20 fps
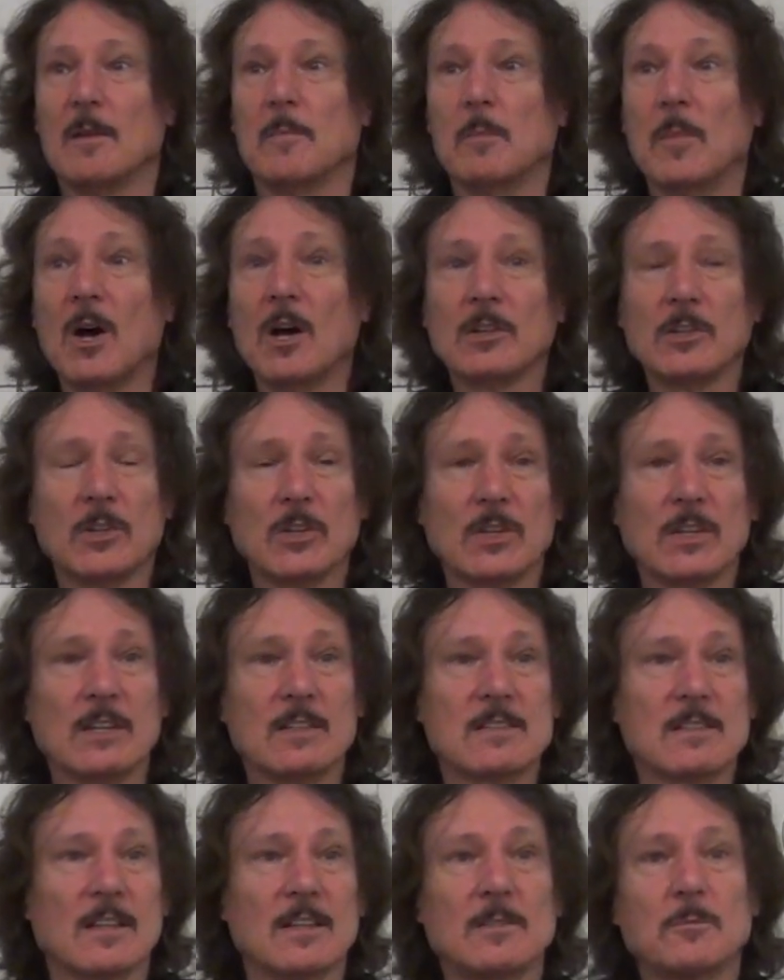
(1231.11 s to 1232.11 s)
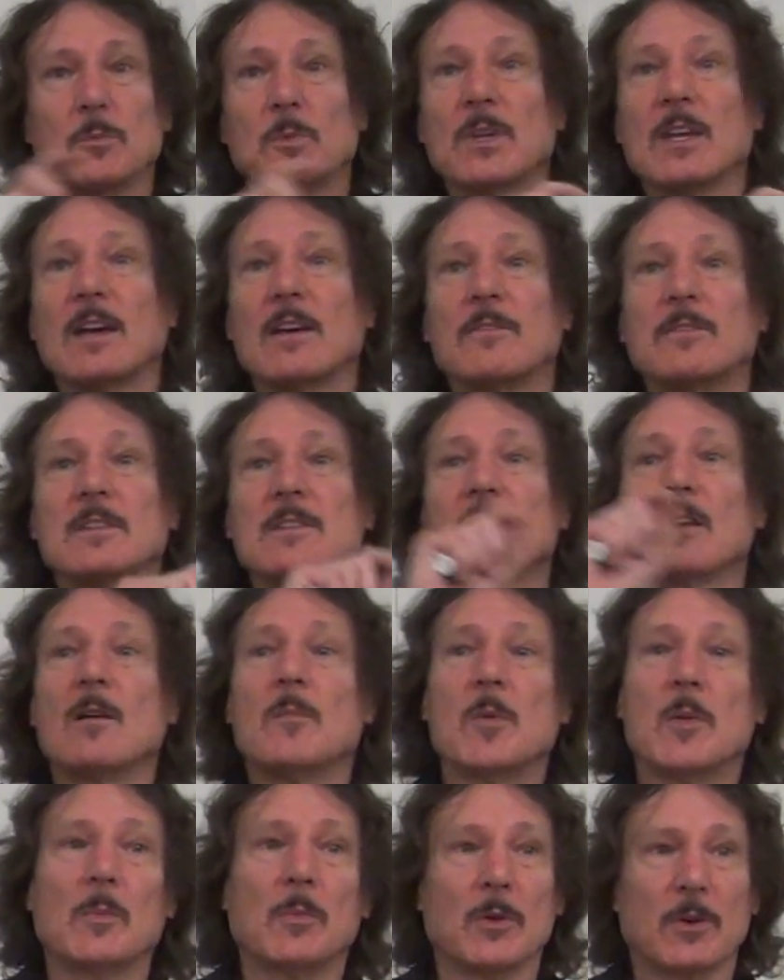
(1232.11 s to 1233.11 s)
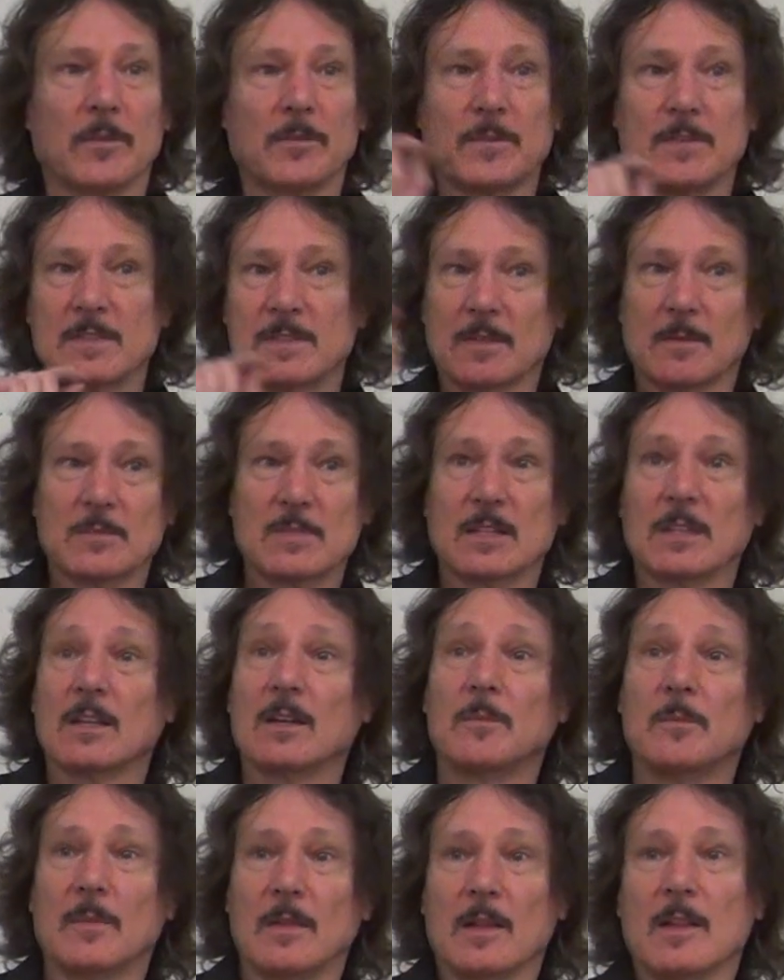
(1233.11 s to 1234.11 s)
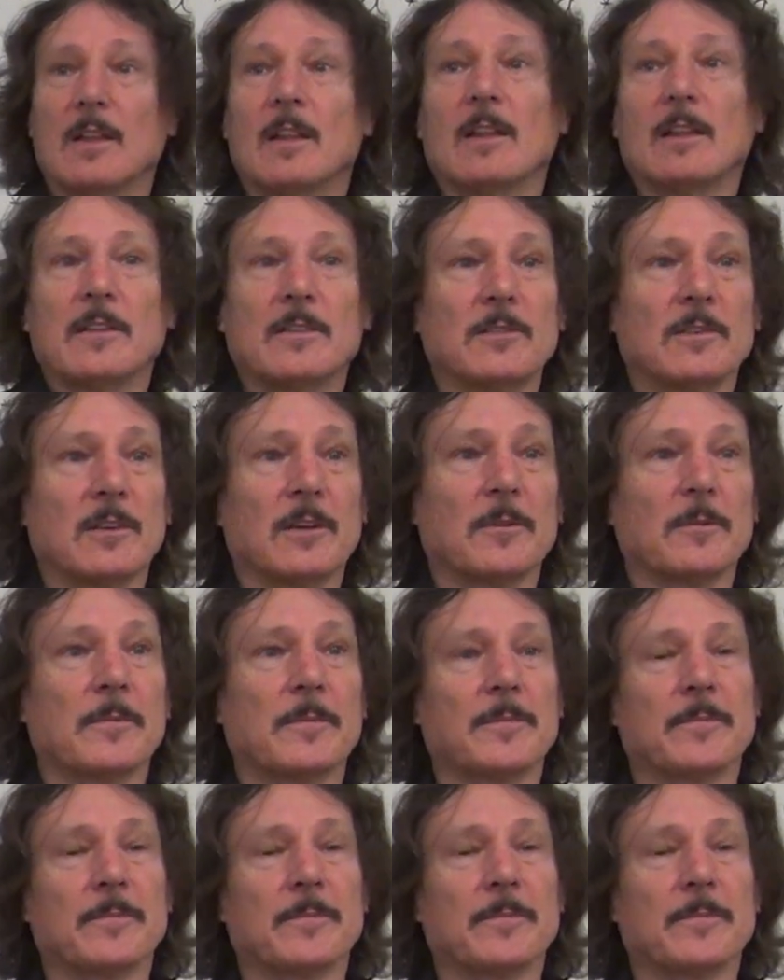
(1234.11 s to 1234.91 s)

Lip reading: monoids, and we have these homomorphisms that are, you know,